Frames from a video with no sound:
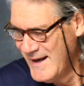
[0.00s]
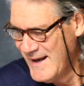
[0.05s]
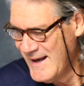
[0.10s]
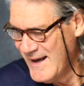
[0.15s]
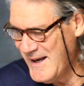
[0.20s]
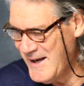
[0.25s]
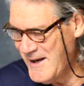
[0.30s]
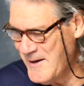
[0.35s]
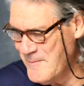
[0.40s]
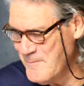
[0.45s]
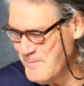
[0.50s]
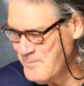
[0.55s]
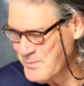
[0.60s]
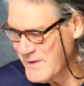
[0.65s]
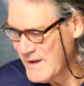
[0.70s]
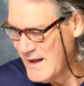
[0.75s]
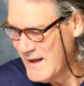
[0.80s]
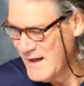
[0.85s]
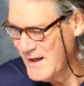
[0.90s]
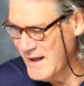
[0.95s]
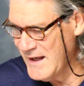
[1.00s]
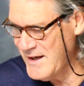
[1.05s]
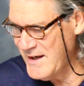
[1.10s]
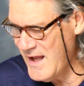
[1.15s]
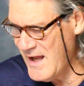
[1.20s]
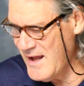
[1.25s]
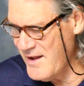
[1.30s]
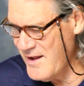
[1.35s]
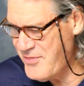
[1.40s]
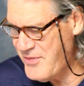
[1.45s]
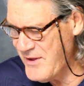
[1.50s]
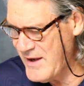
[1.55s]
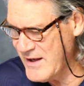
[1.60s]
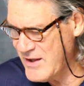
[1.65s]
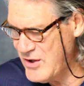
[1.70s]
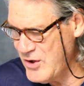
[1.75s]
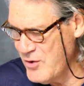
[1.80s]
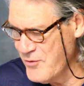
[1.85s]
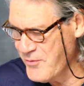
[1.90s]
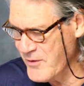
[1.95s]
Um, Linda, thank
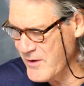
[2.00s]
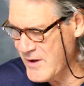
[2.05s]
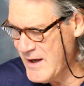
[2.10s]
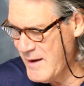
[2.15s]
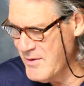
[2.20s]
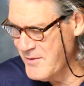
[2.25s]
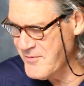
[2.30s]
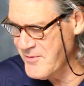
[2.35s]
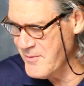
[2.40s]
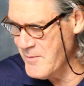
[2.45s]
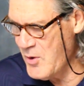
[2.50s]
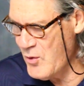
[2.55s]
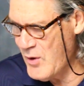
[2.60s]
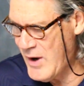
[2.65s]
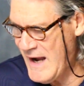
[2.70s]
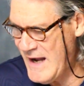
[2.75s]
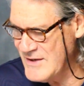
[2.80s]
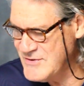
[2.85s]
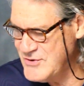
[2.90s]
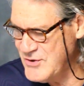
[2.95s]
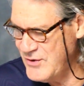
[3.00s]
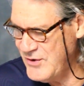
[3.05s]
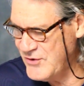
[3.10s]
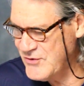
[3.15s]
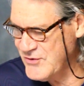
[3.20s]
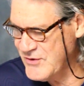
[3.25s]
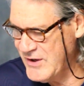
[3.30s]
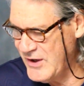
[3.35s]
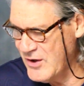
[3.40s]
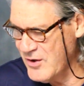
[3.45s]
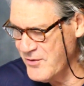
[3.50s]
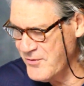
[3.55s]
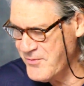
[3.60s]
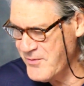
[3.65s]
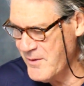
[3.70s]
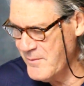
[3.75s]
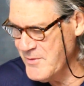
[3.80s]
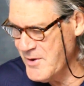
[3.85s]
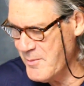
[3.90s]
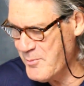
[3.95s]
you for coming from Ohio. Judy Skinner
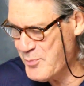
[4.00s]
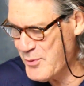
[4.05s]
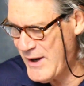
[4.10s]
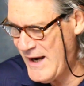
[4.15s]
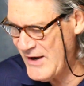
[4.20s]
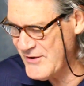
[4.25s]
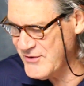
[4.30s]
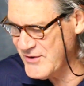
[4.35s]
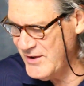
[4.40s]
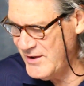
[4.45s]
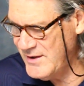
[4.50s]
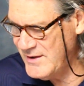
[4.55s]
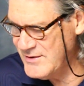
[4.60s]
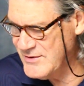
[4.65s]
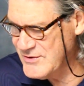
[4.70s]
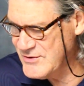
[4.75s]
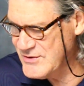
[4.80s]
from Nebraska.